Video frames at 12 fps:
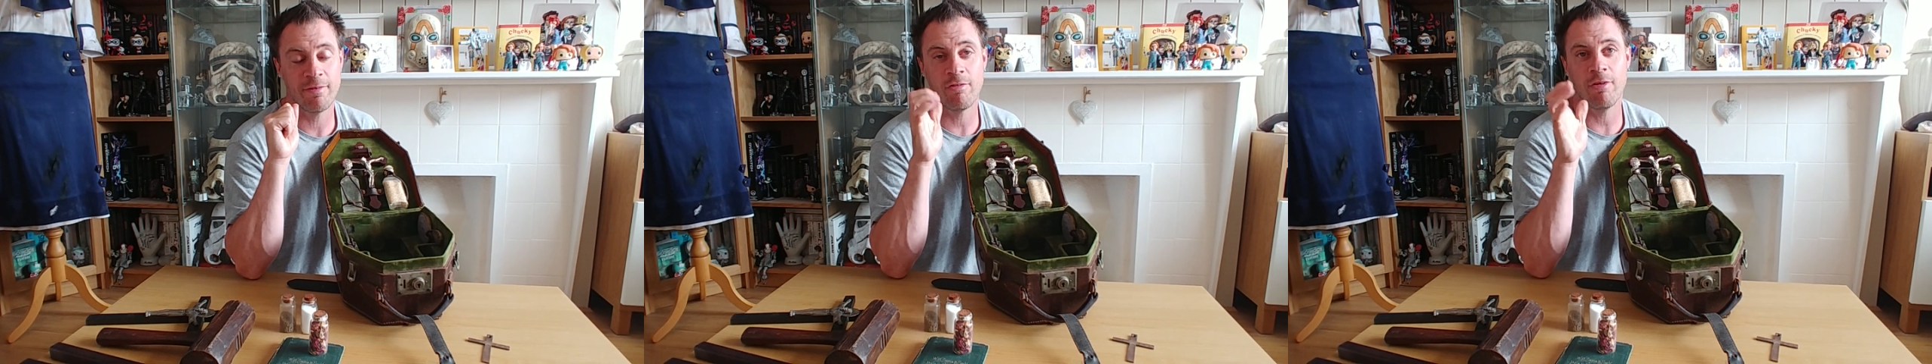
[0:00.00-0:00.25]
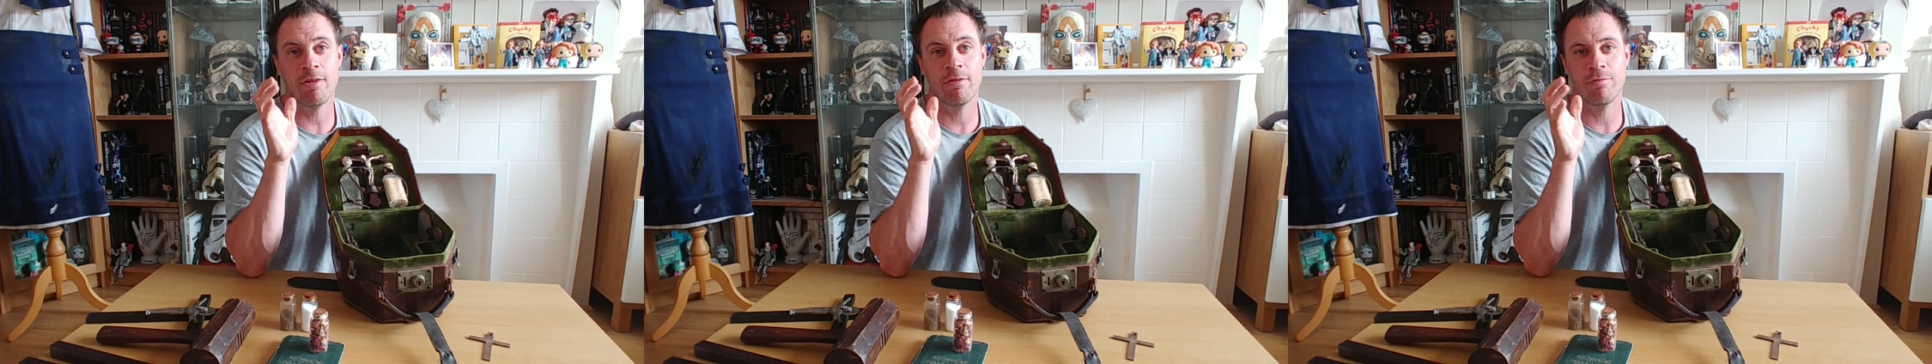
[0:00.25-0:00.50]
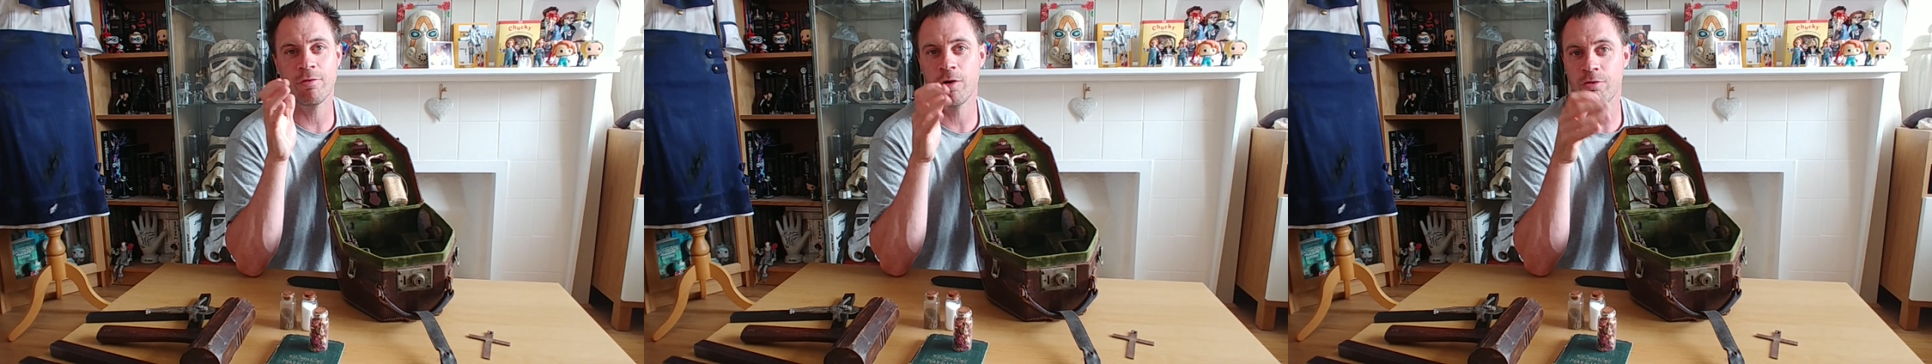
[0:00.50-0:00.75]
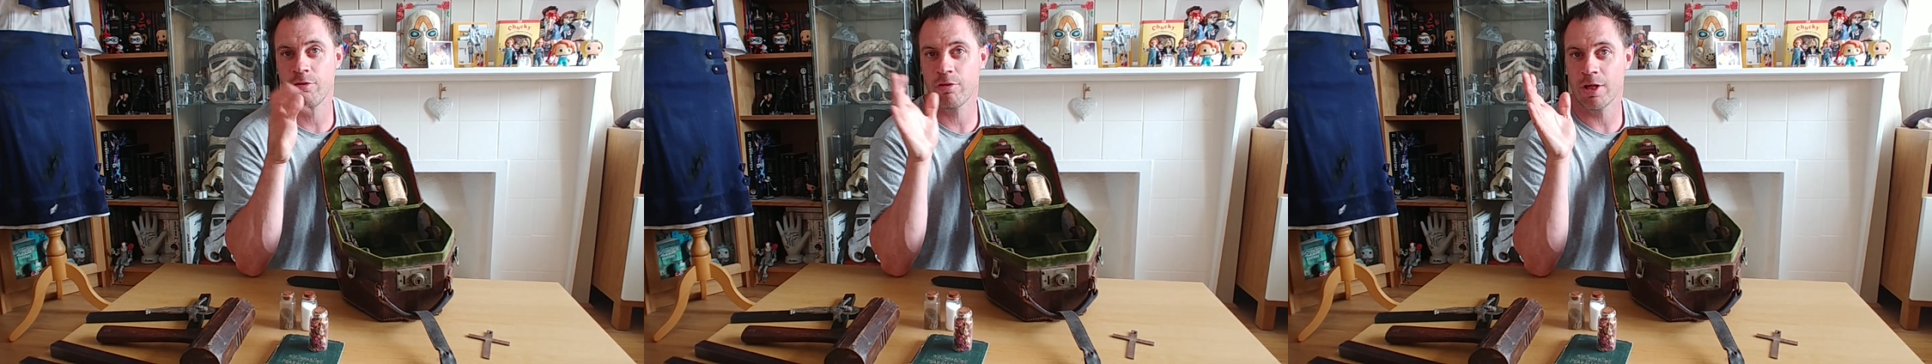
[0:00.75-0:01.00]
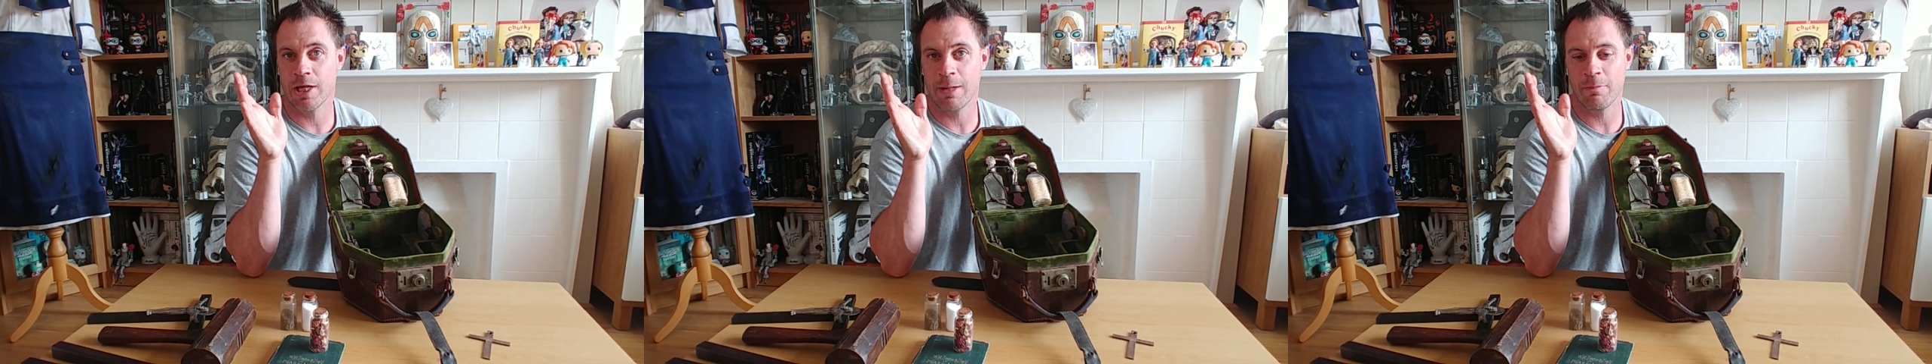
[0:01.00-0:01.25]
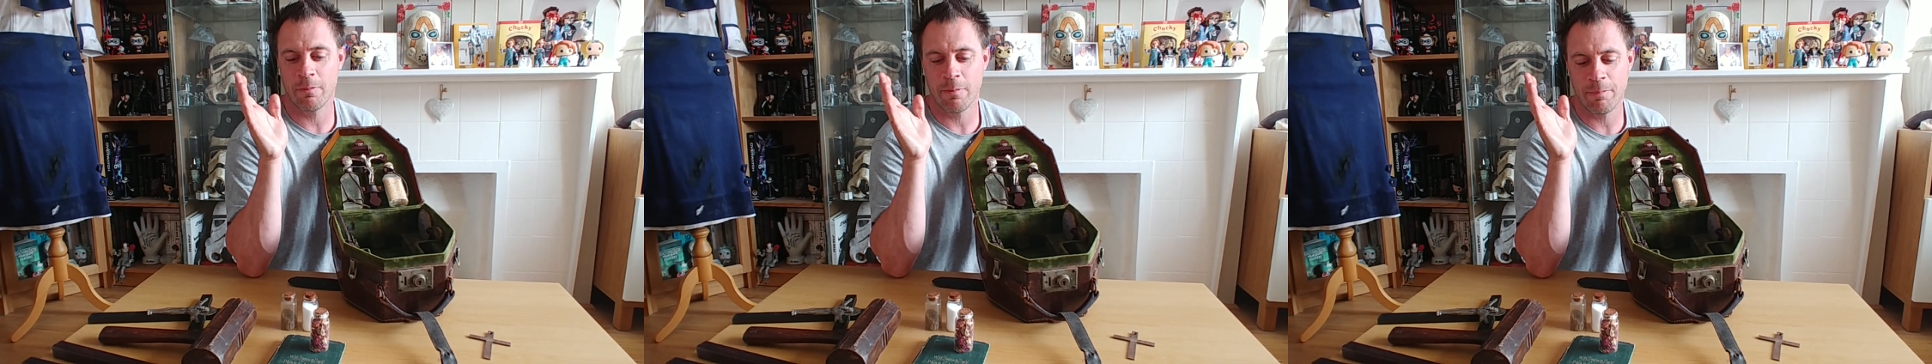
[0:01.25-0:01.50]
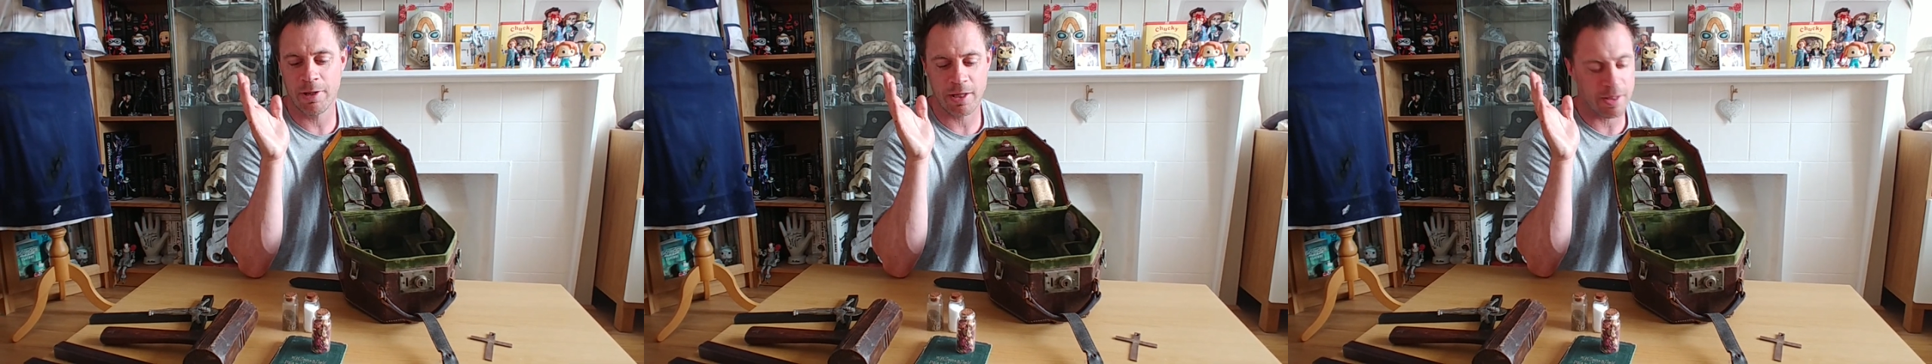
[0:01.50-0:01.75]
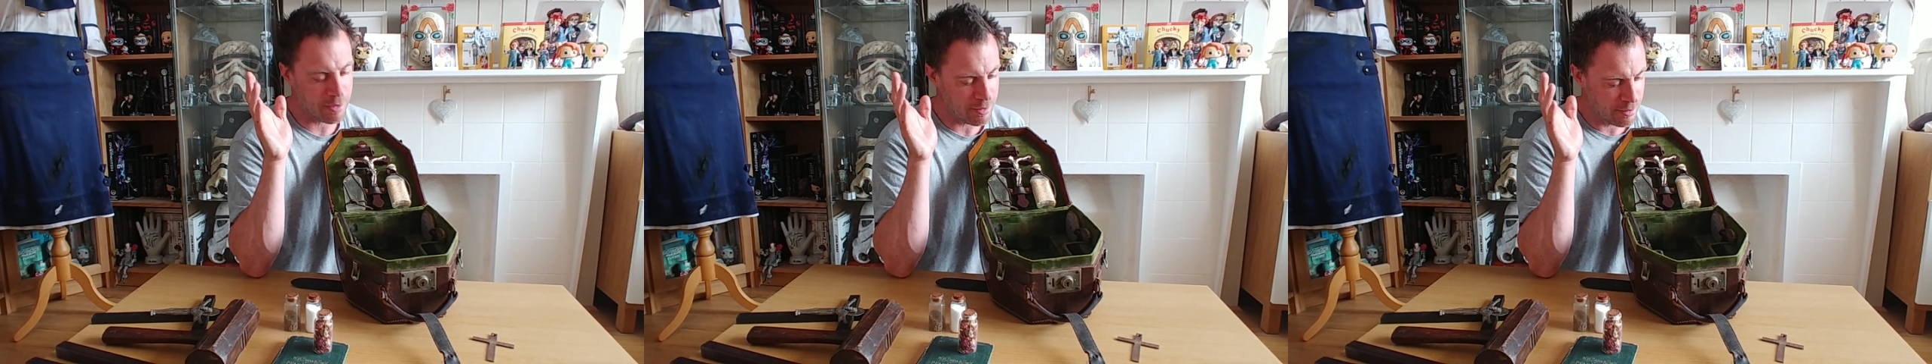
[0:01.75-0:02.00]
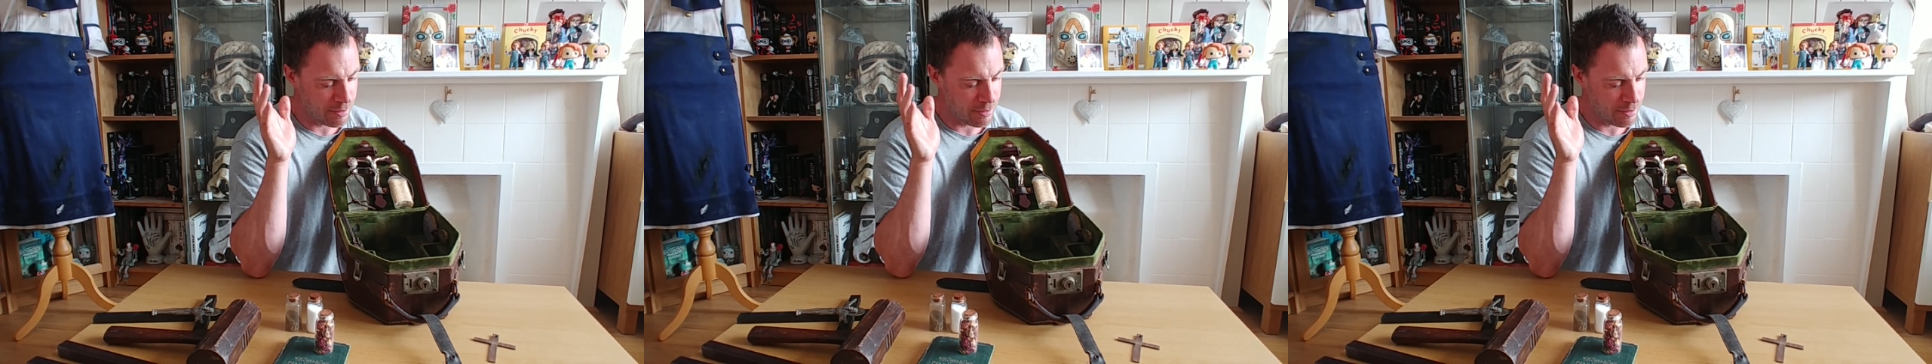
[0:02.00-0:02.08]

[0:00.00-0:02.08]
The scent of roses can keep them at bay.